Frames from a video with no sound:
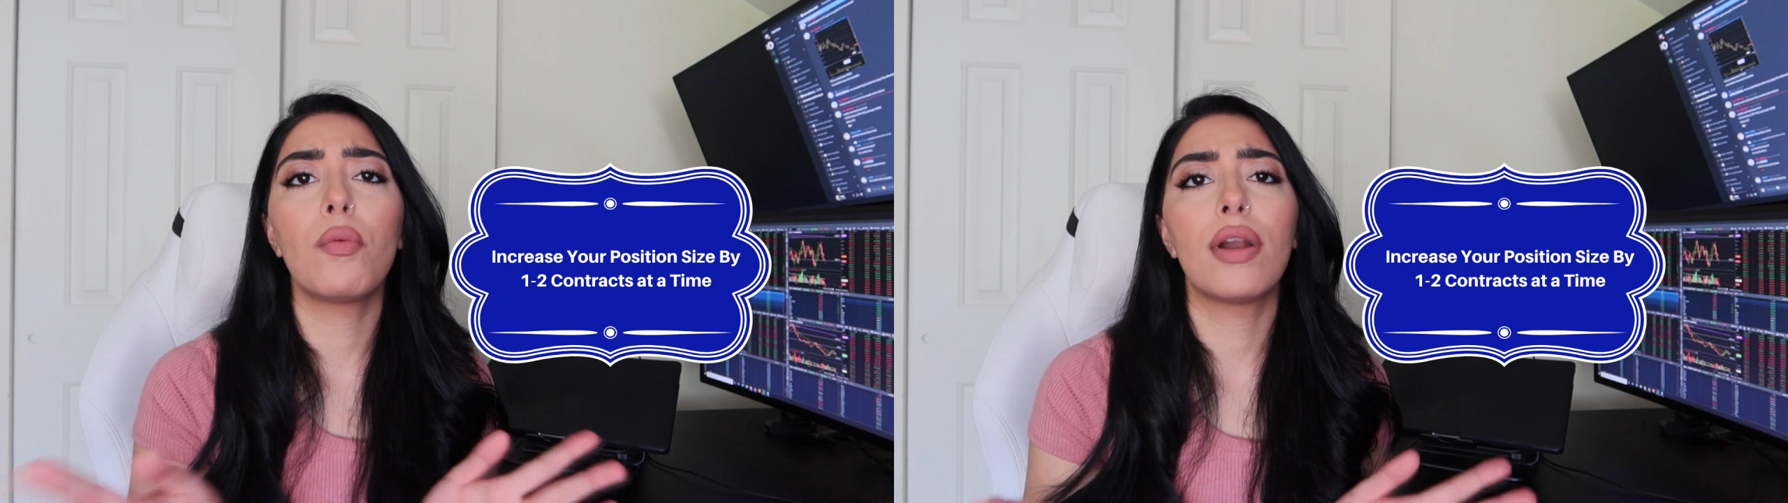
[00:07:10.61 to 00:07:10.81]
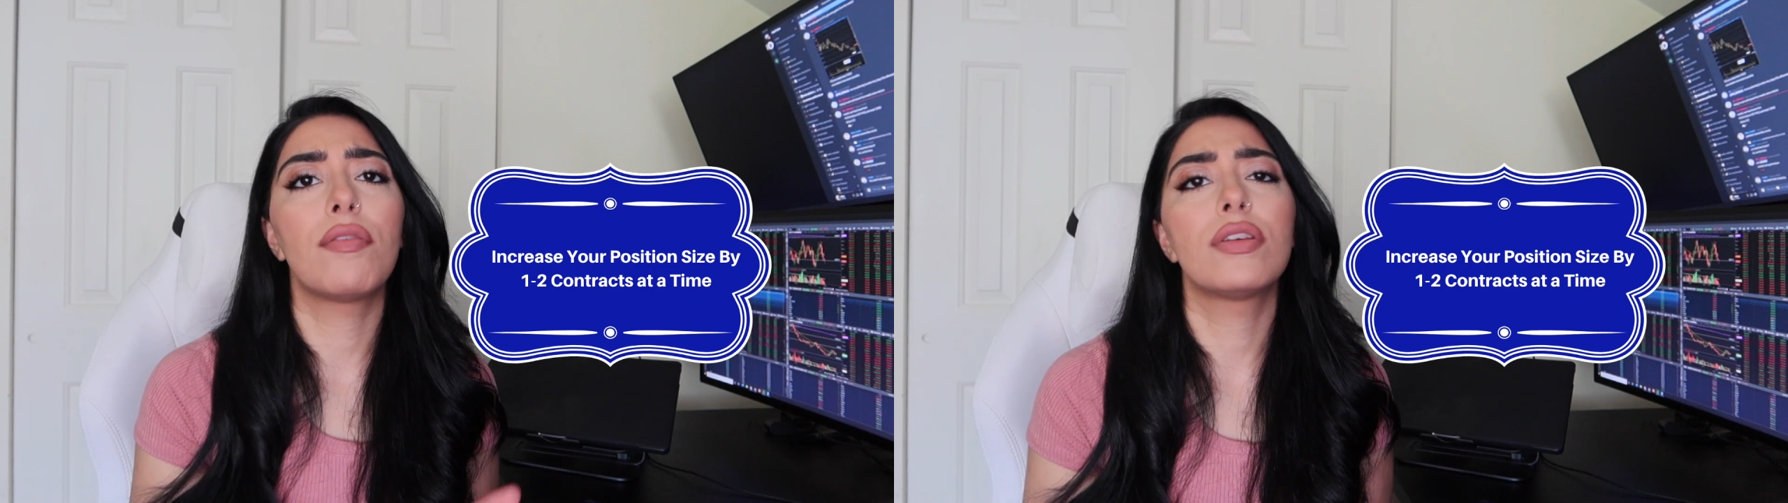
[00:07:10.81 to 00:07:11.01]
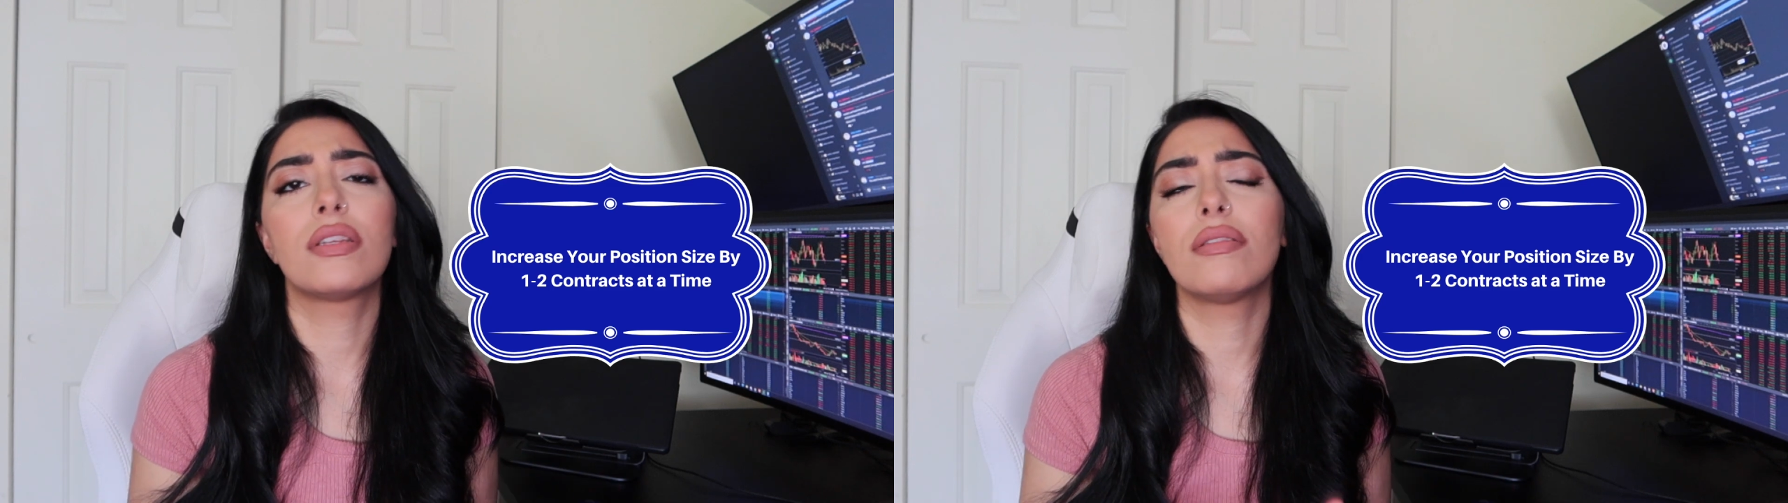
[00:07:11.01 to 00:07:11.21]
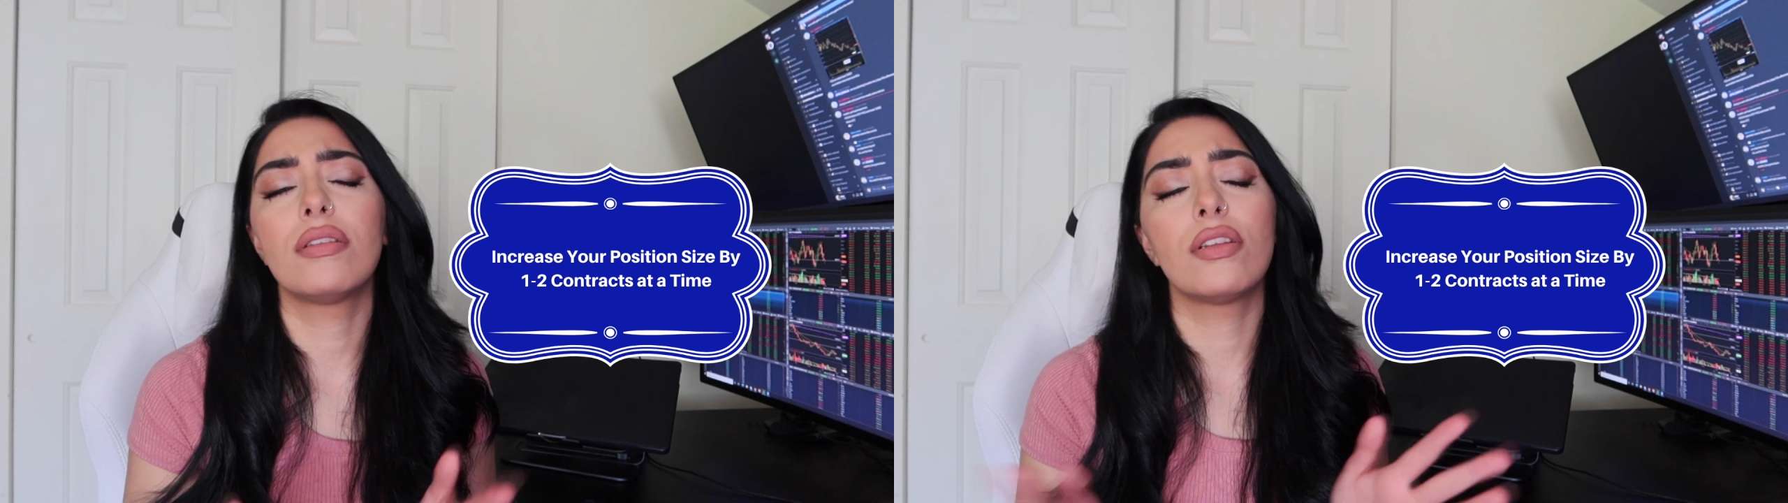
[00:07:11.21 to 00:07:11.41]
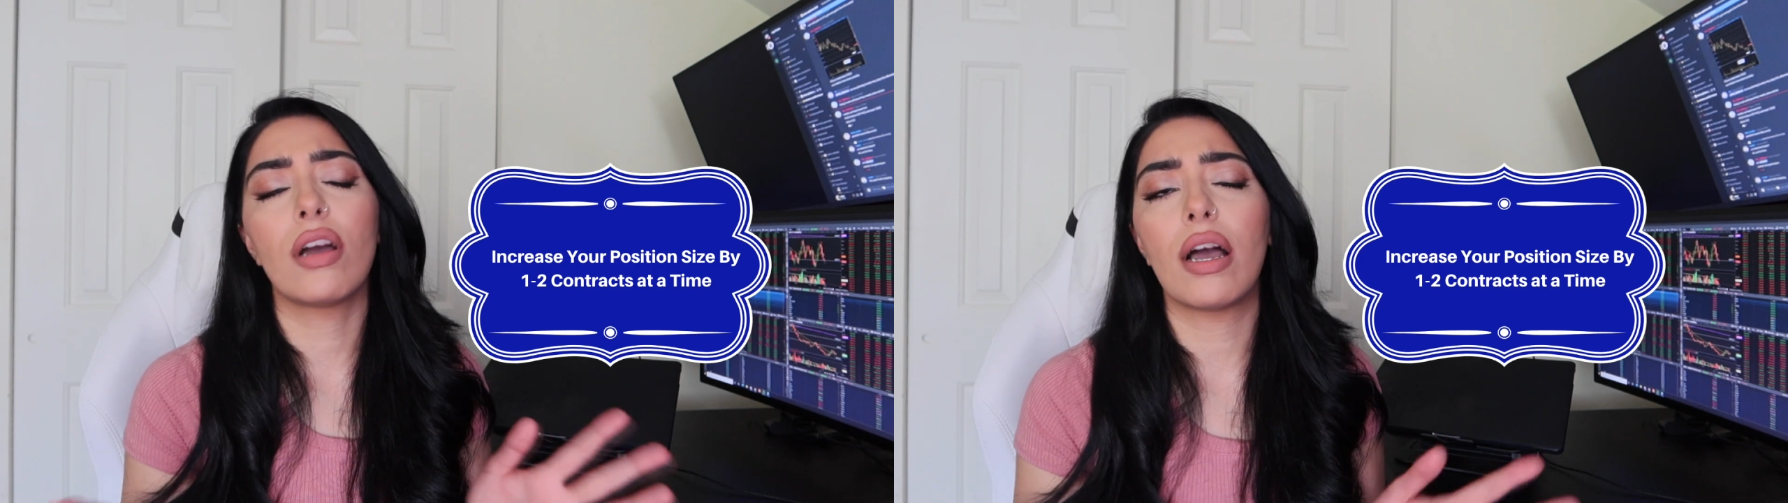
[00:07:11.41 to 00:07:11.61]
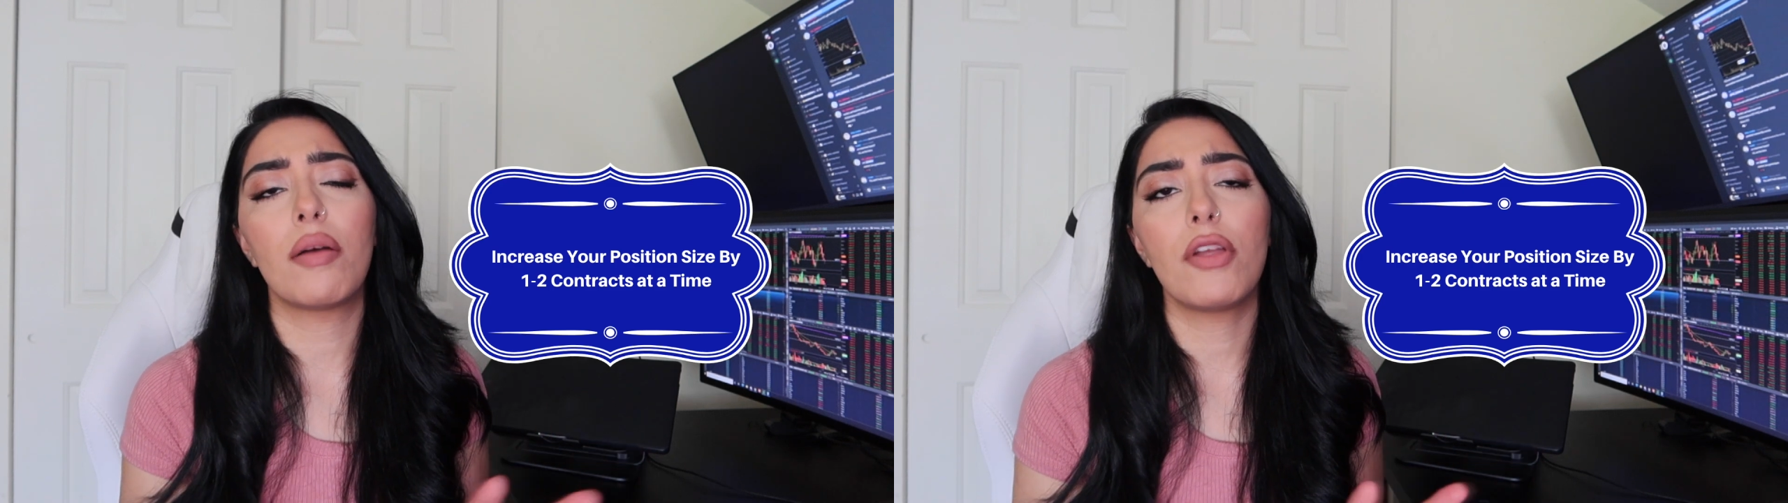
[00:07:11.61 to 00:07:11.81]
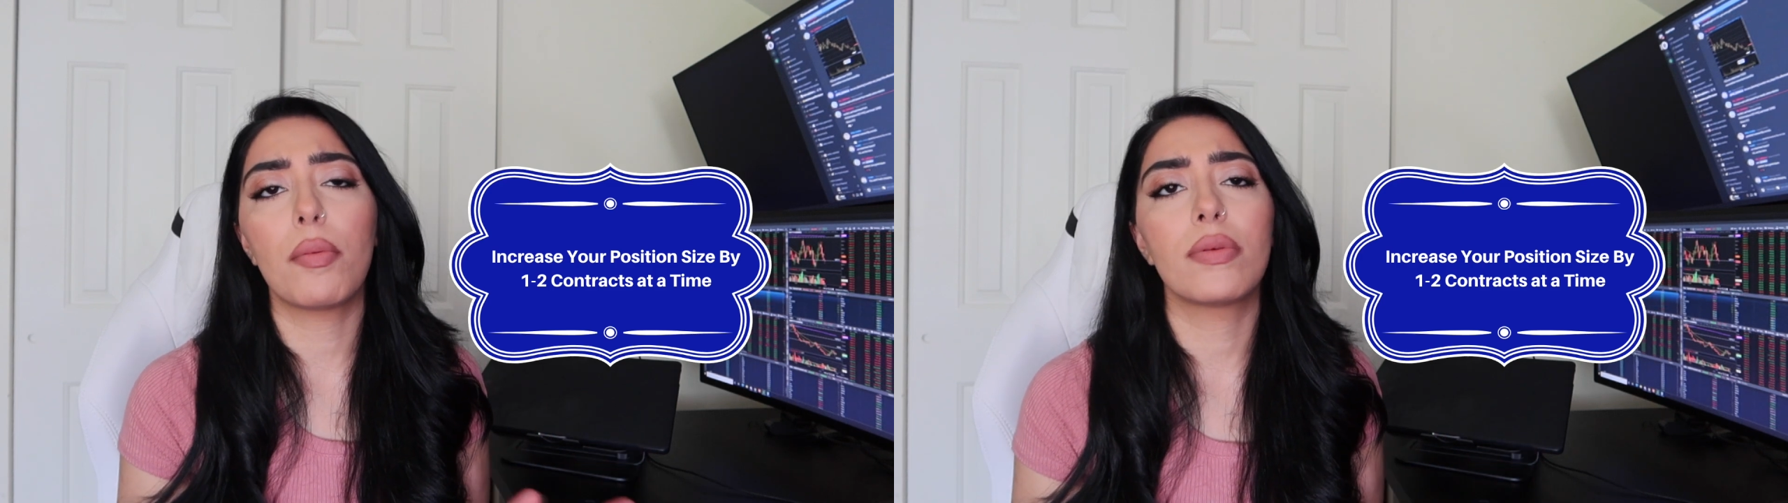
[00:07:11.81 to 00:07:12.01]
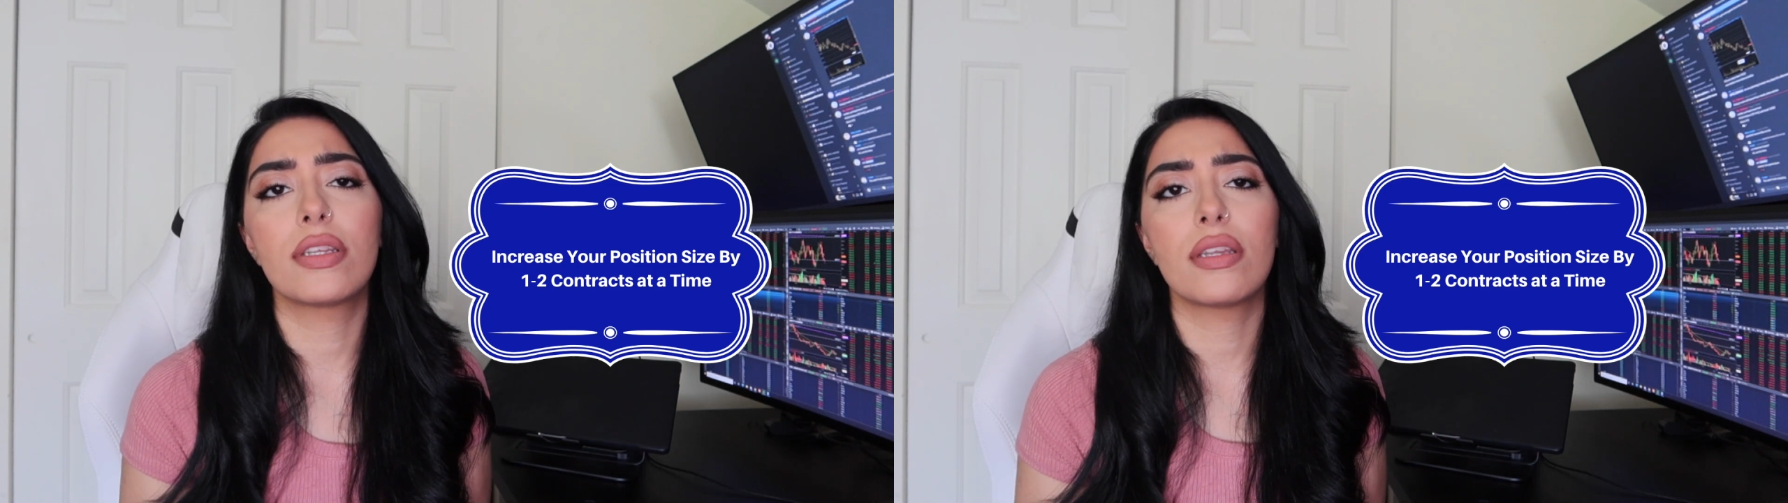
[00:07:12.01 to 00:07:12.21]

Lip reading: whatever your